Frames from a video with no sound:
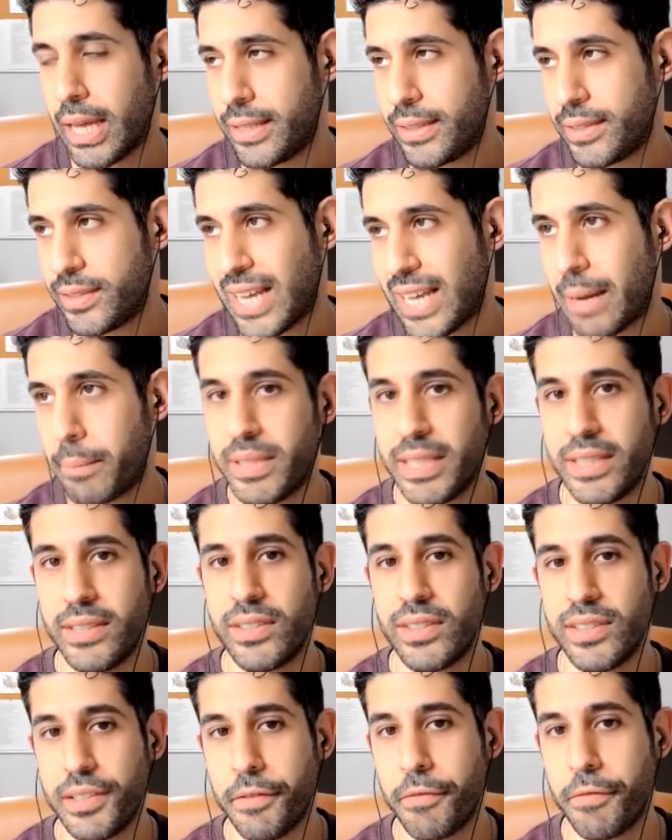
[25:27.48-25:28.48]
tapped
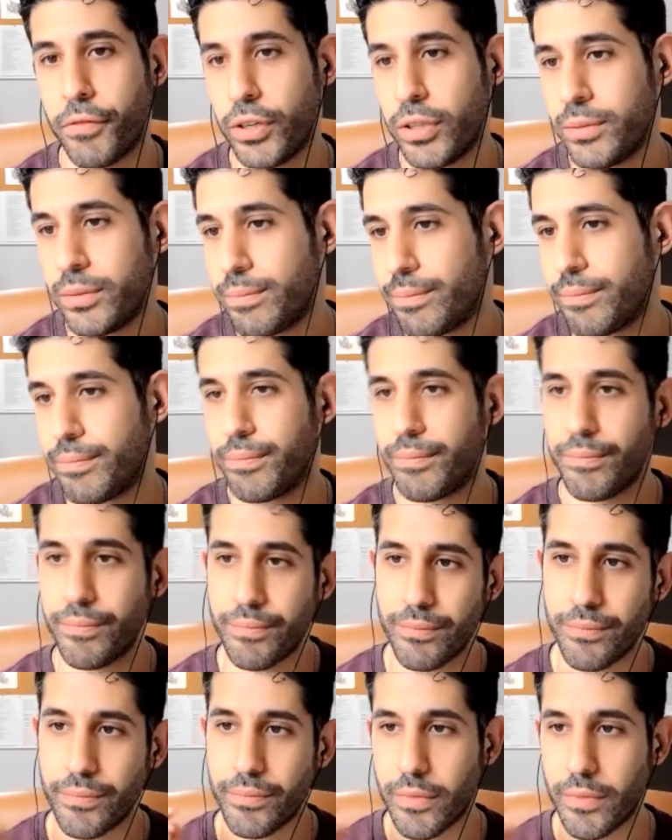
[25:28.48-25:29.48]
into different
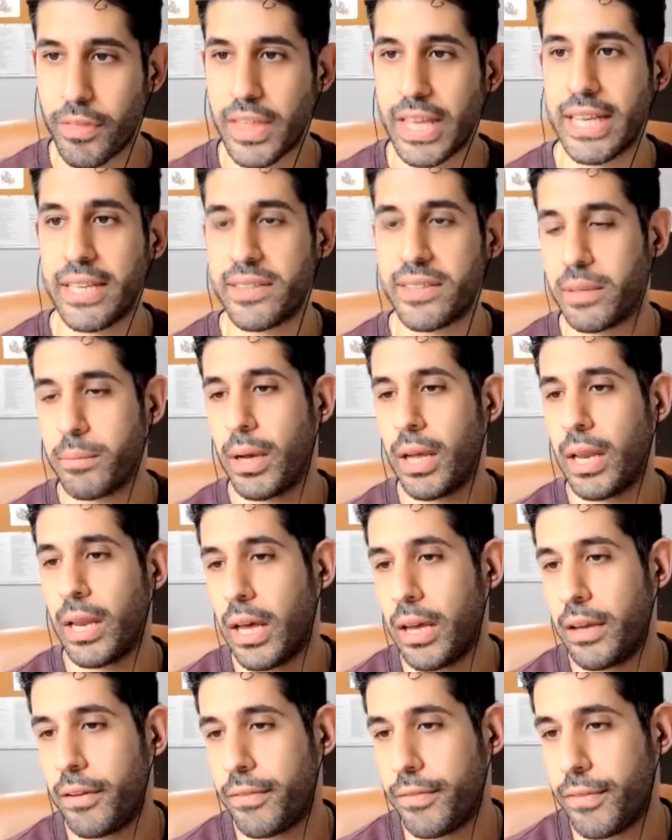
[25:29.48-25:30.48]
things in my
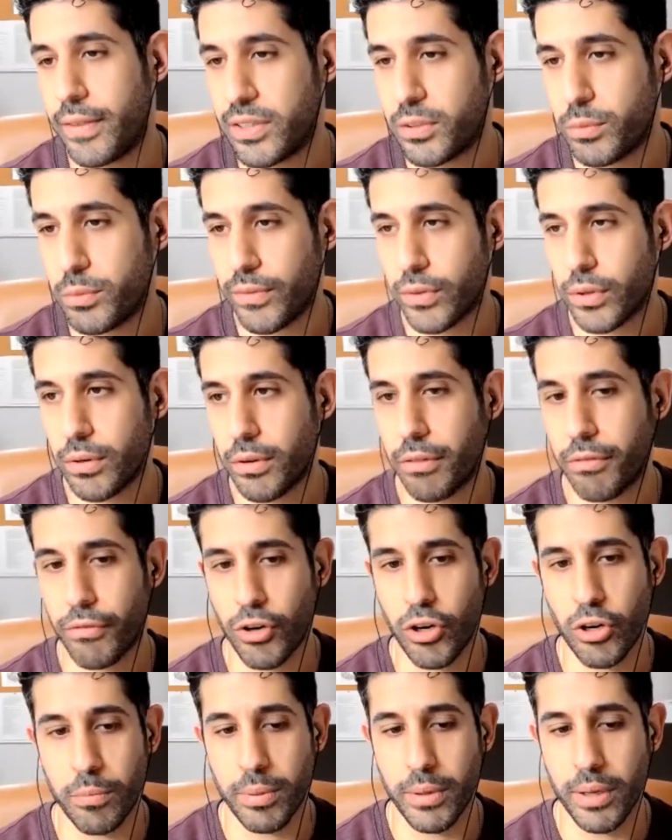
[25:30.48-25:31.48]
life as we've gone
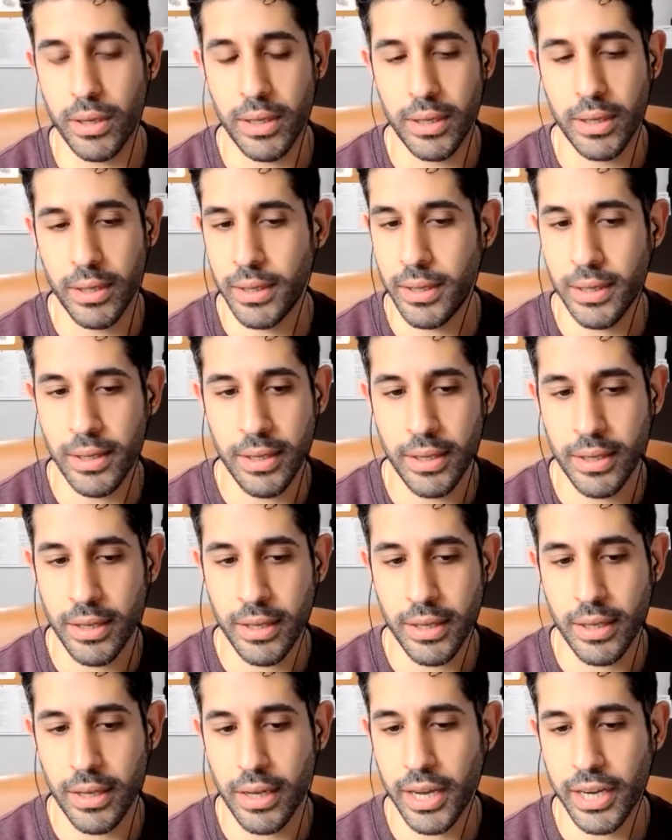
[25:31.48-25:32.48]
through. But
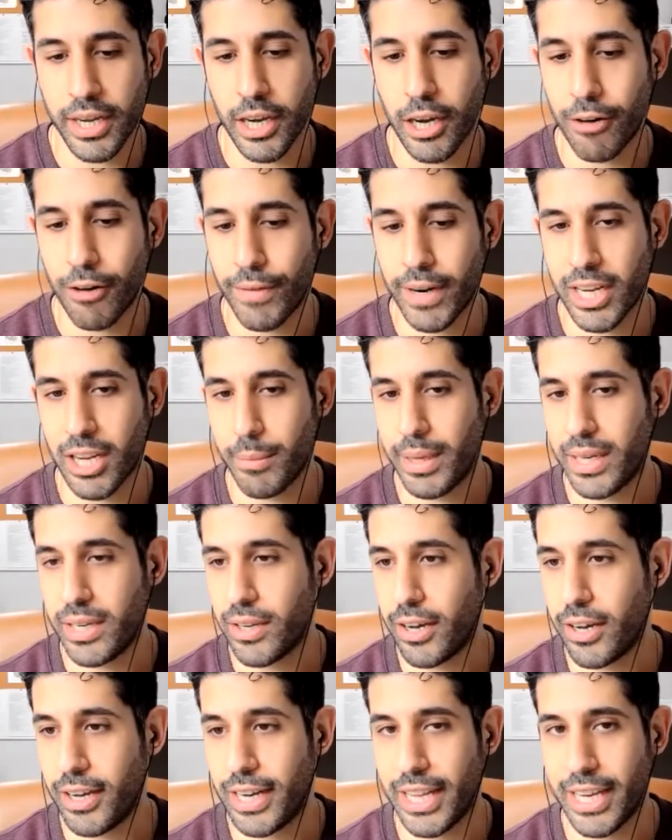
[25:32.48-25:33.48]
I can't recommend
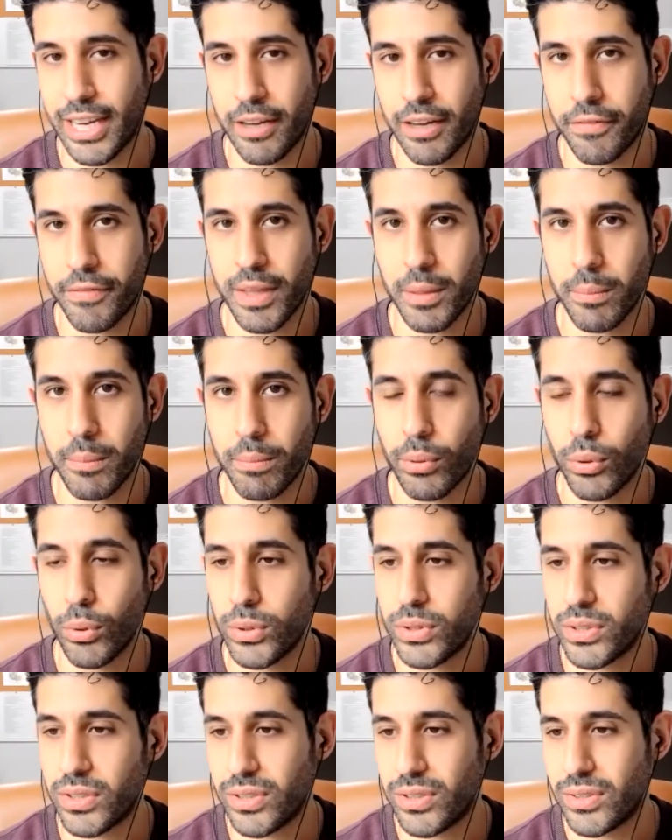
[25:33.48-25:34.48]
highly enough the
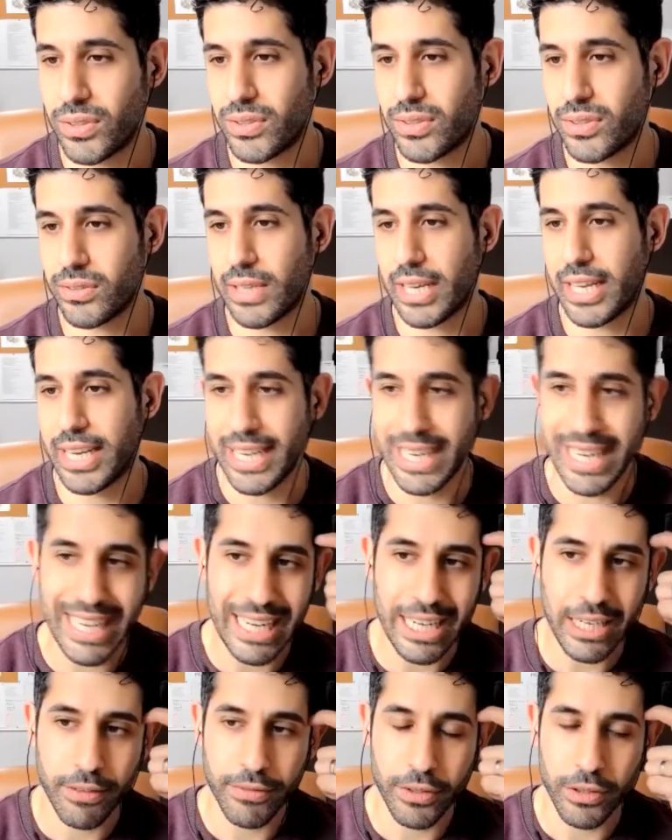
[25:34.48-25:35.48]
importance and
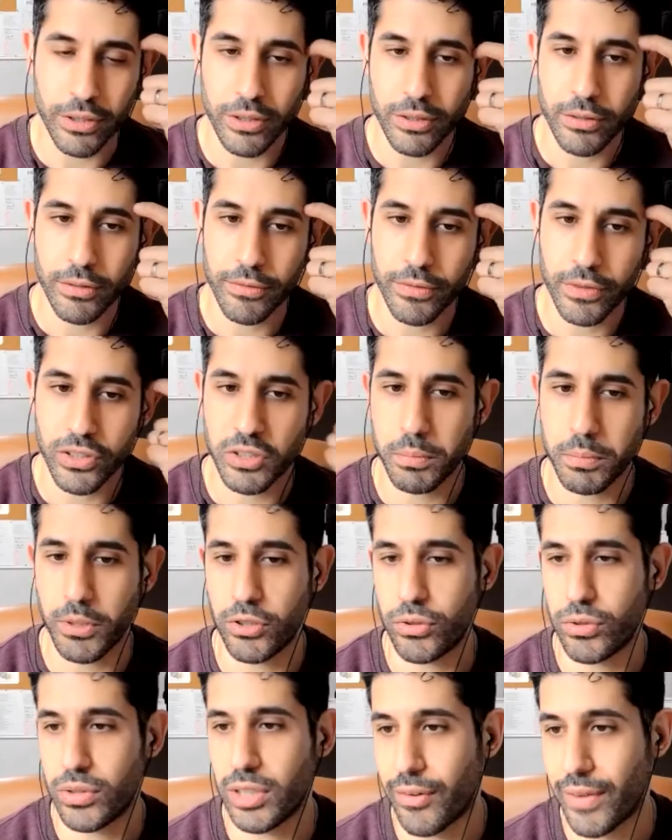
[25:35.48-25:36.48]
need for
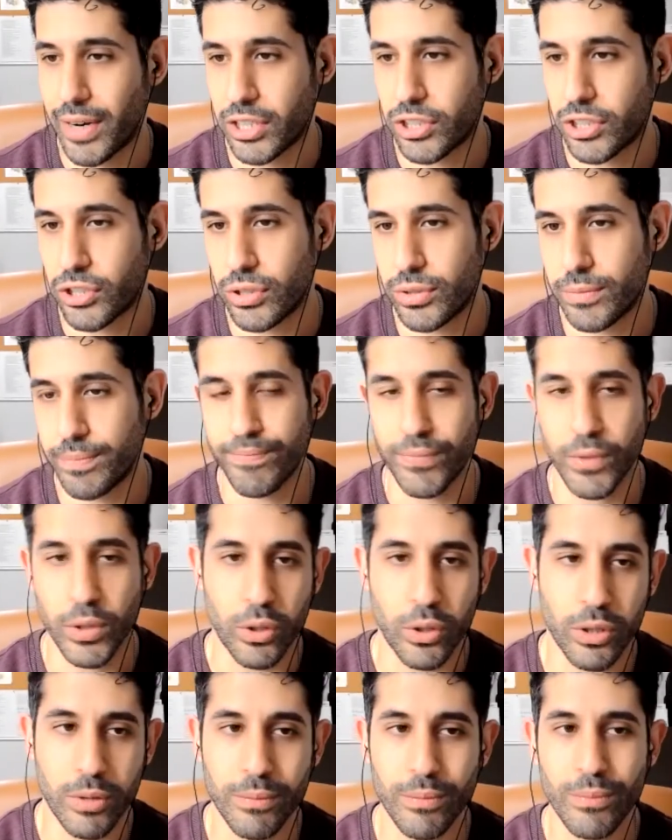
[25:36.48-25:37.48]
spiritual direction,
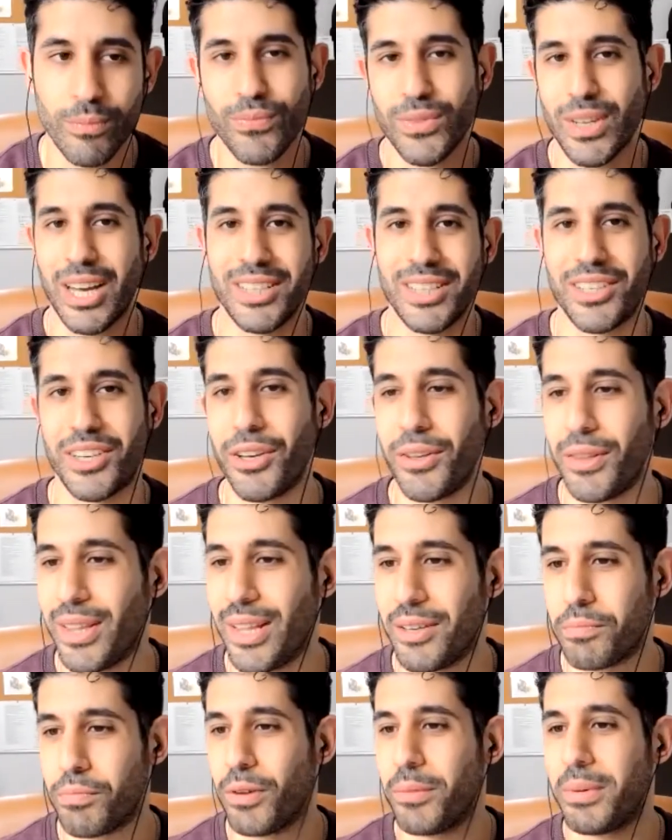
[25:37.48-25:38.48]
or I don't know,
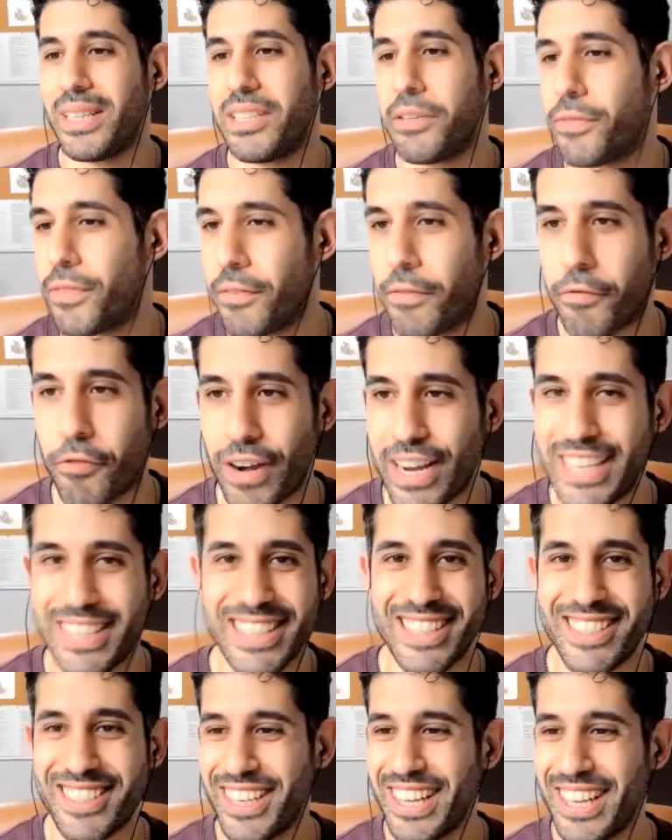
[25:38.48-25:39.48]
there's probably different
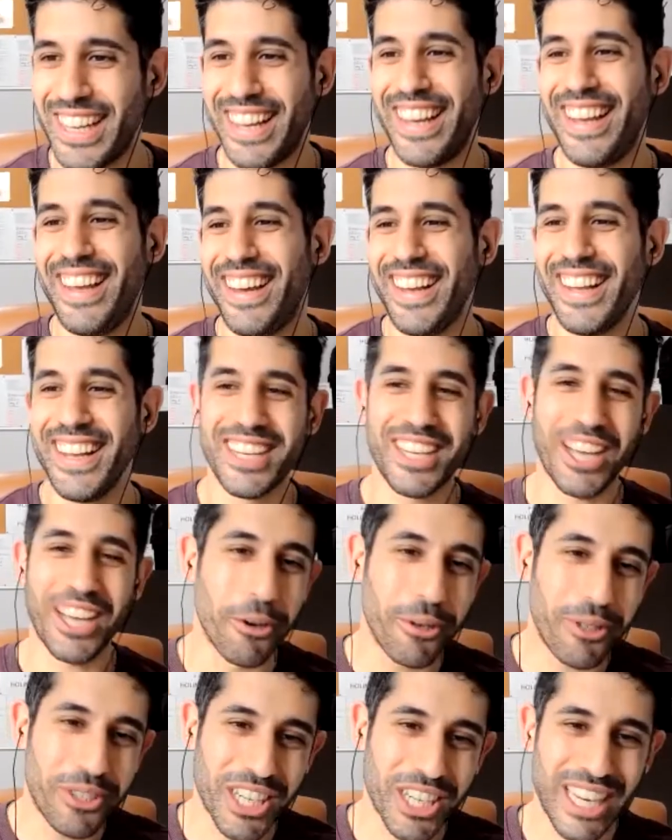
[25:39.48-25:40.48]
phrases,
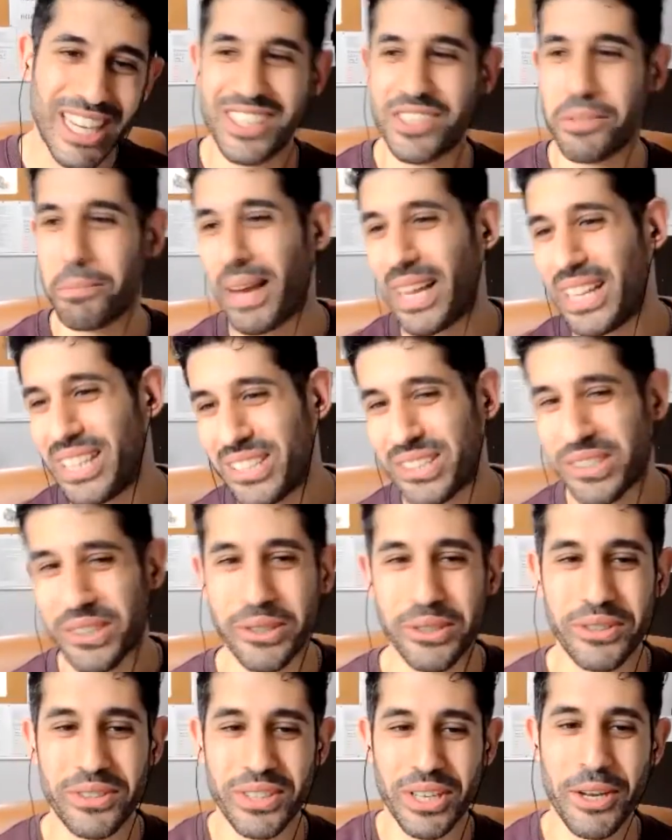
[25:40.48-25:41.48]
coaches,
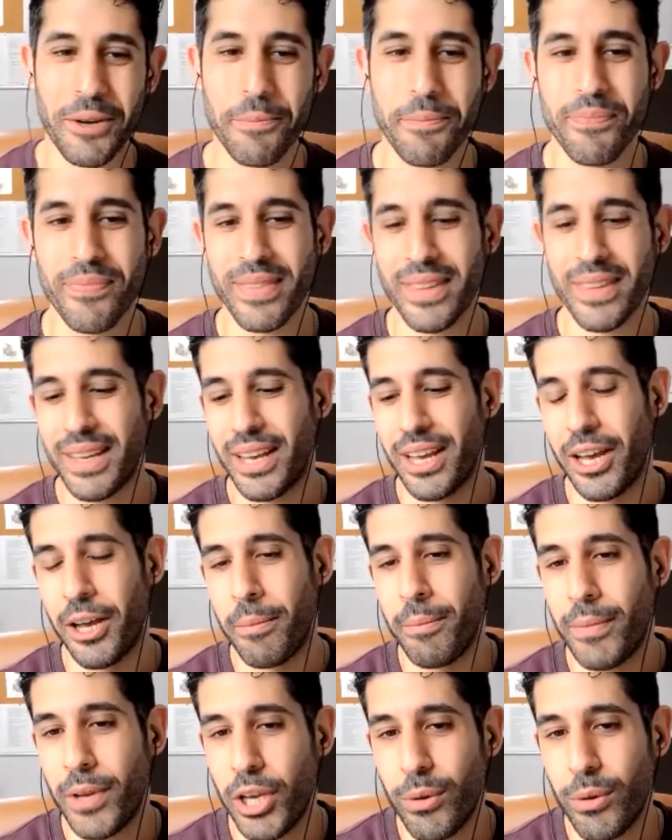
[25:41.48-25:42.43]
mentors, who have